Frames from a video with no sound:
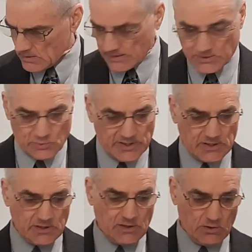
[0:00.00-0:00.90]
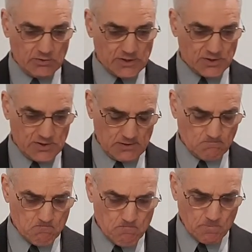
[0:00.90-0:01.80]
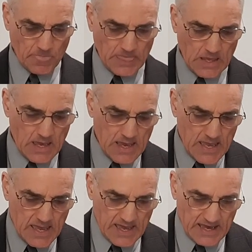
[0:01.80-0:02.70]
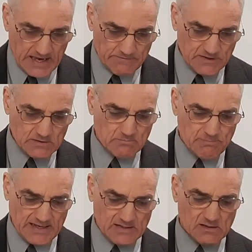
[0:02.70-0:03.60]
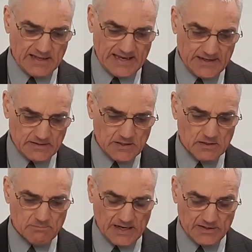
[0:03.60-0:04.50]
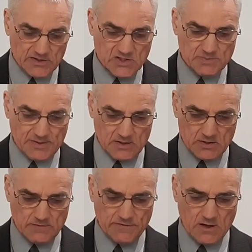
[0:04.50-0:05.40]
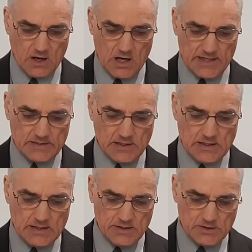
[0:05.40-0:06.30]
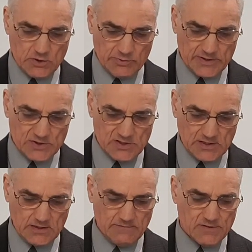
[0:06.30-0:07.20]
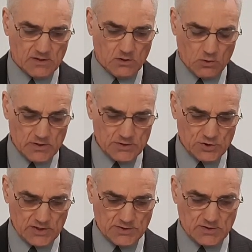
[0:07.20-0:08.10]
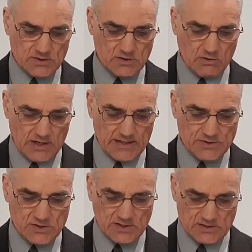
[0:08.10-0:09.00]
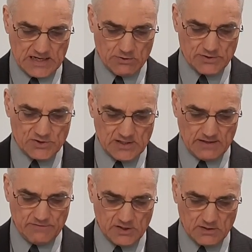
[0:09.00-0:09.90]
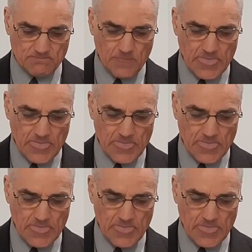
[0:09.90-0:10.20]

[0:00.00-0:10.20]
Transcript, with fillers: Let's read it in unison having been led by the Spirit of God to receive the Lord Jesus Christ as our Savior,